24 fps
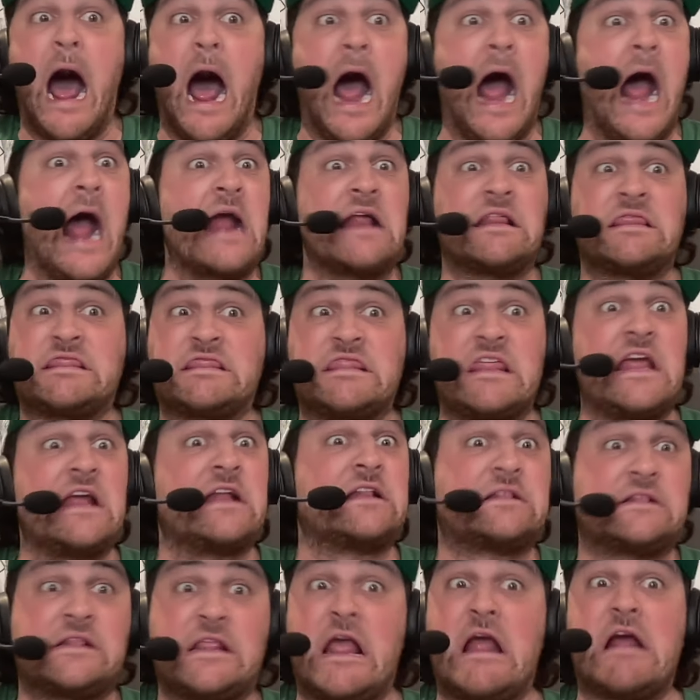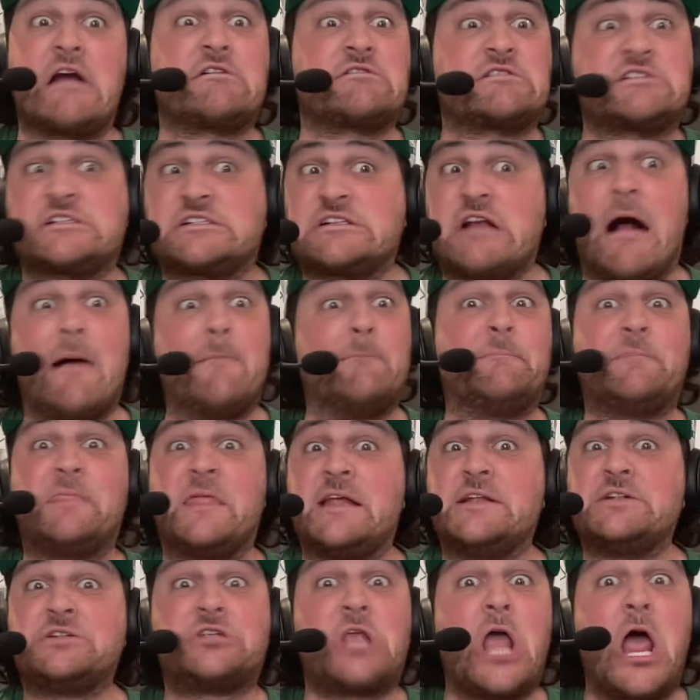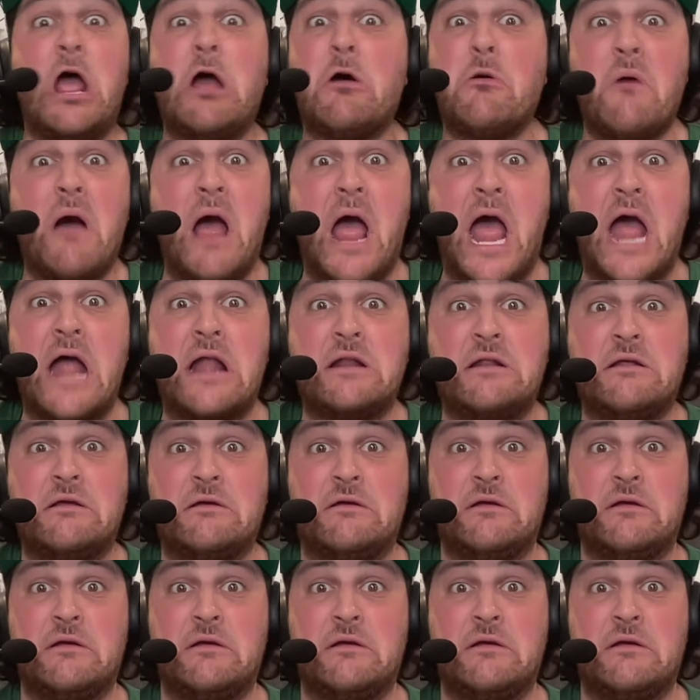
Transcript: I think there's something to it.